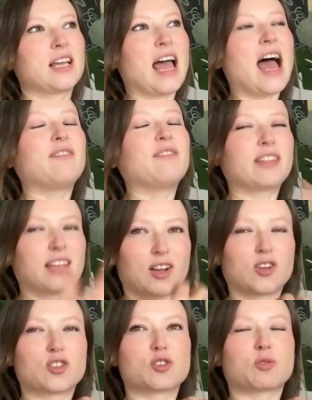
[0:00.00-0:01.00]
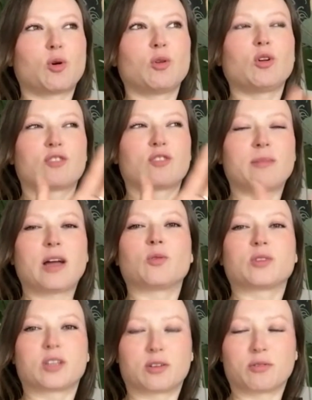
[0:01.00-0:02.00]
having that control over my
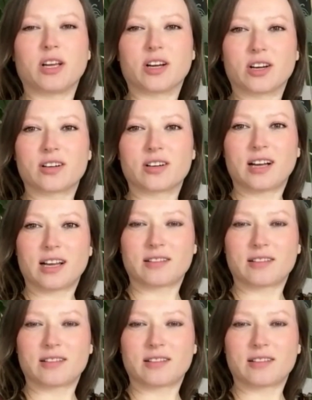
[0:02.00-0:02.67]
own career.